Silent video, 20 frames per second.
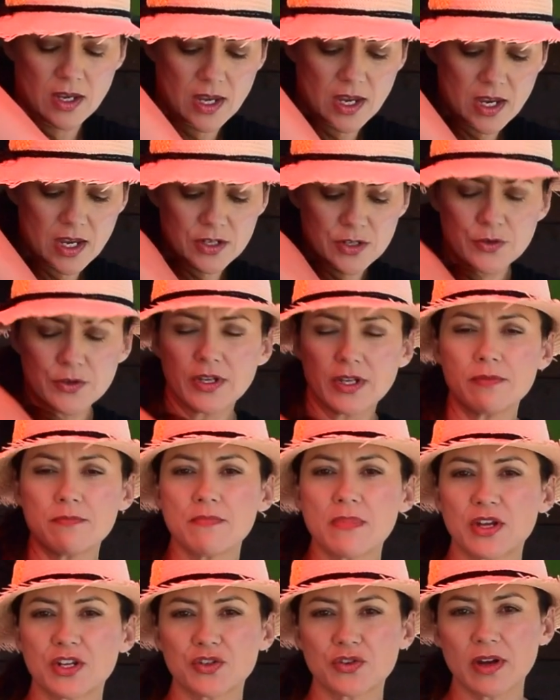And you
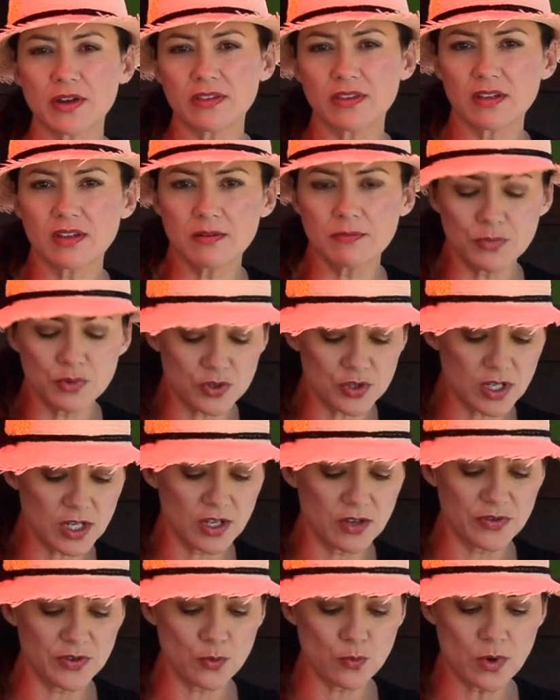can measure out the
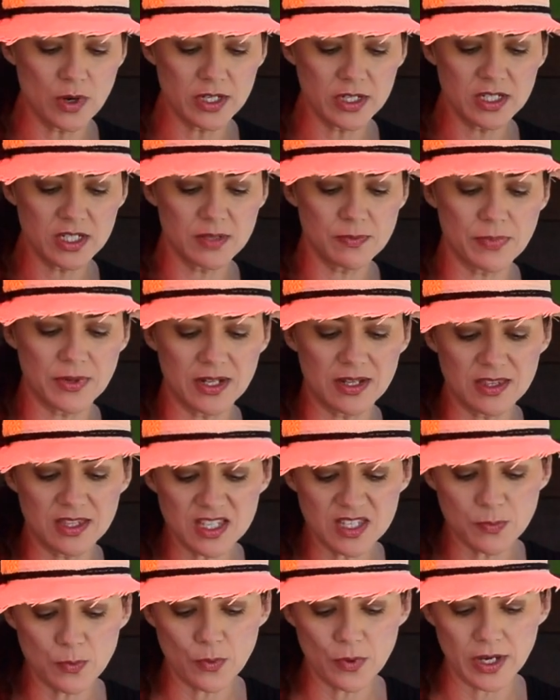kombucha if you want, but at
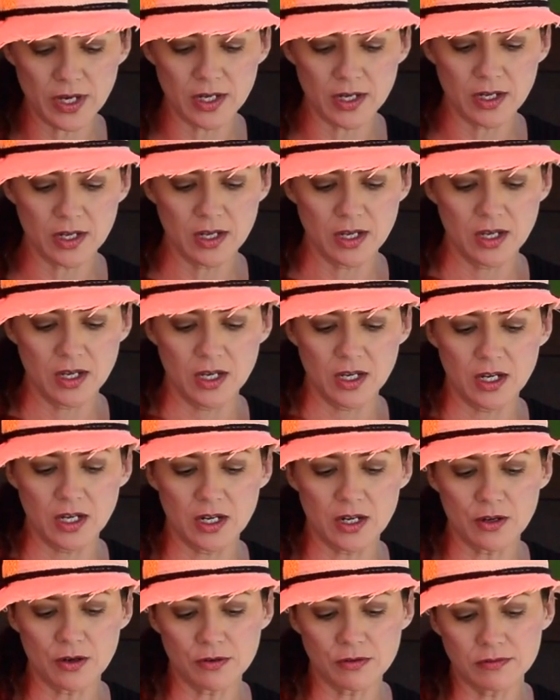this point,
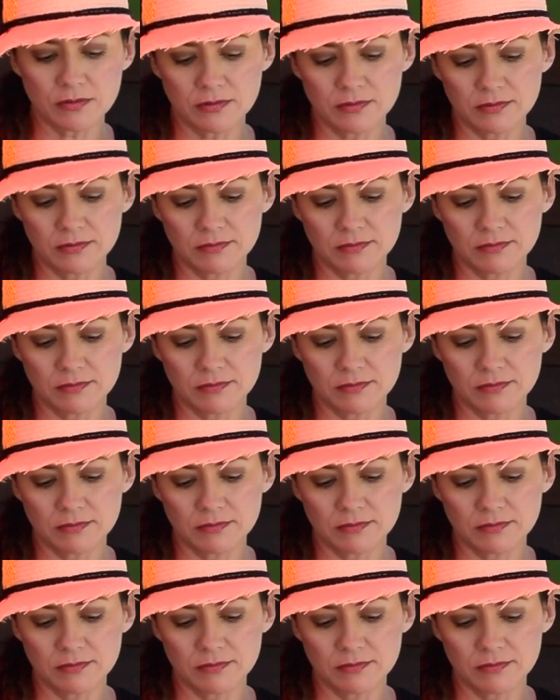you know,